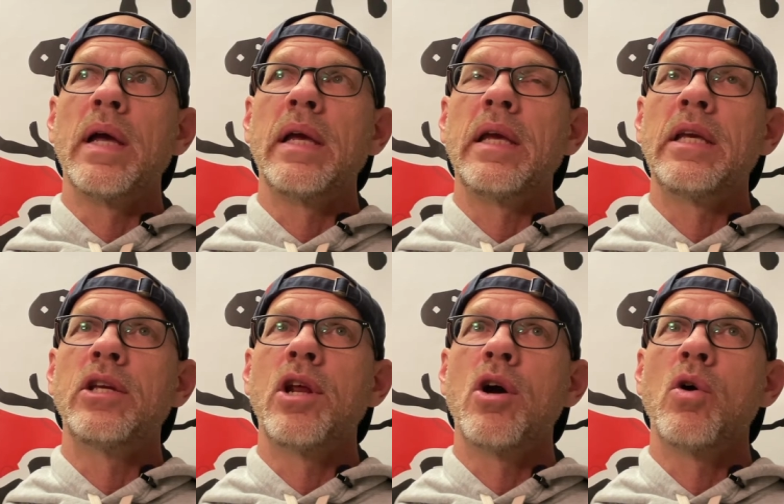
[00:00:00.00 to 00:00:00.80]

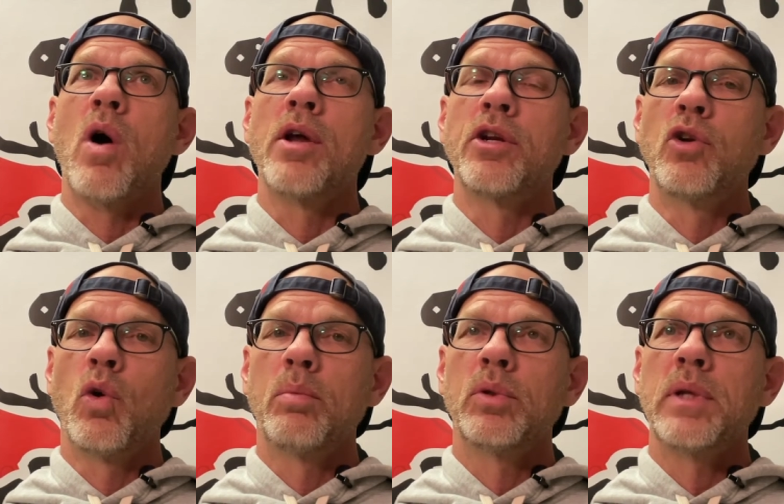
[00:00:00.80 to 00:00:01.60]
you know, on a
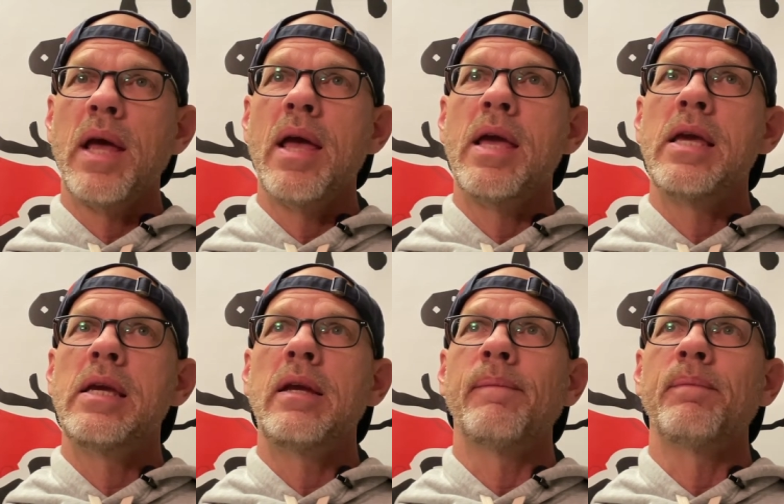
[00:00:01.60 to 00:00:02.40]
normal
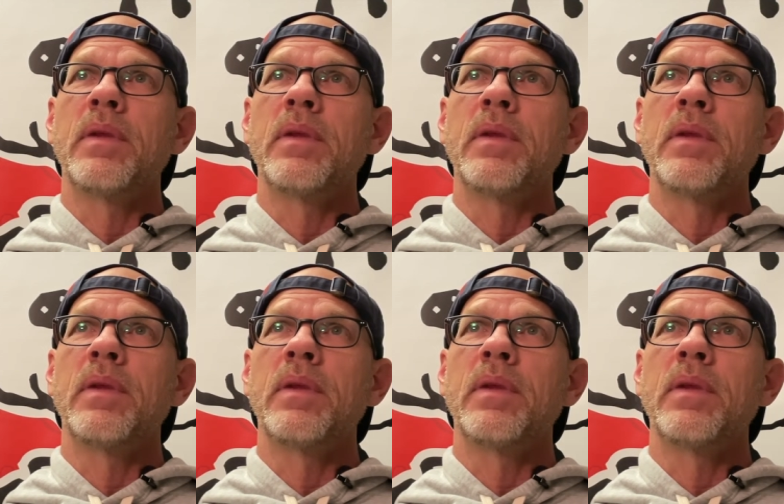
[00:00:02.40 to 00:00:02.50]
day,